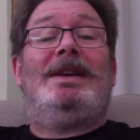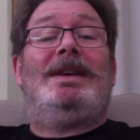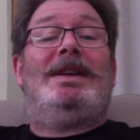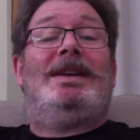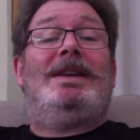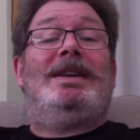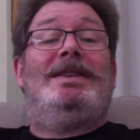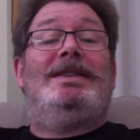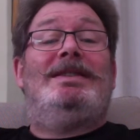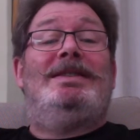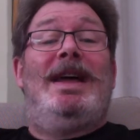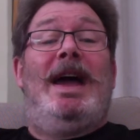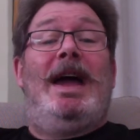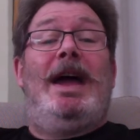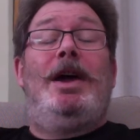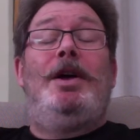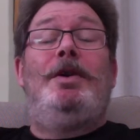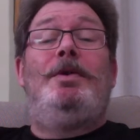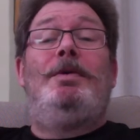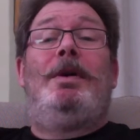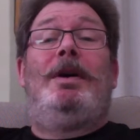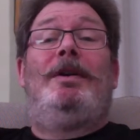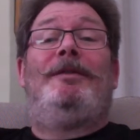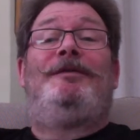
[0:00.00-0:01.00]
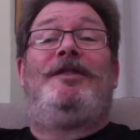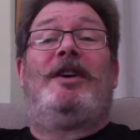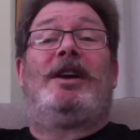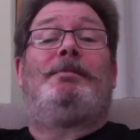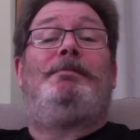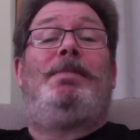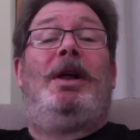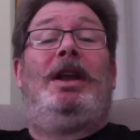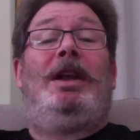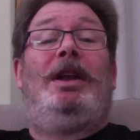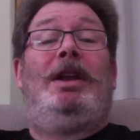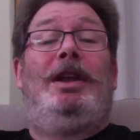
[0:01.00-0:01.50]
"Now for
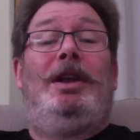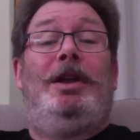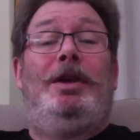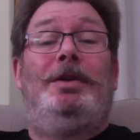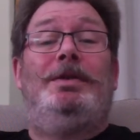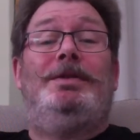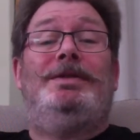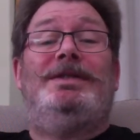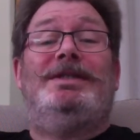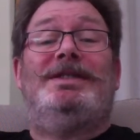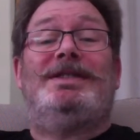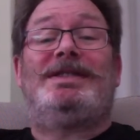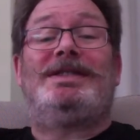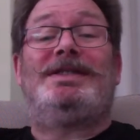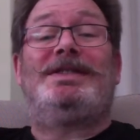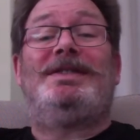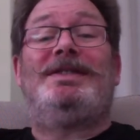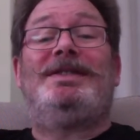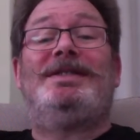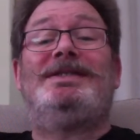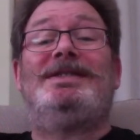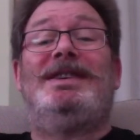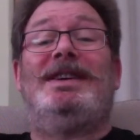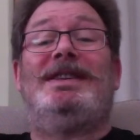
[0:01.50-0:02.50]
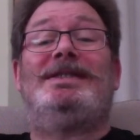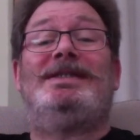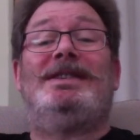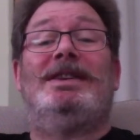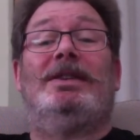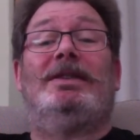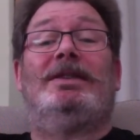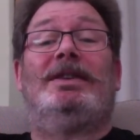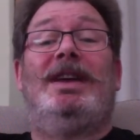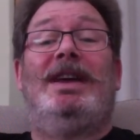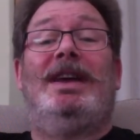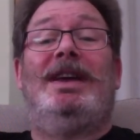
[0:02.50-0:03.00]
balloons," said
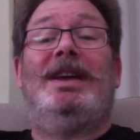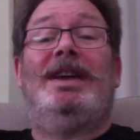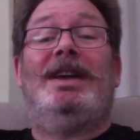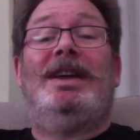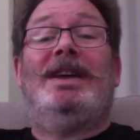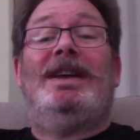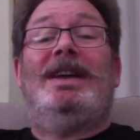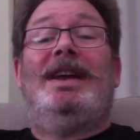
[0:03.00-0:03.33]
Silky,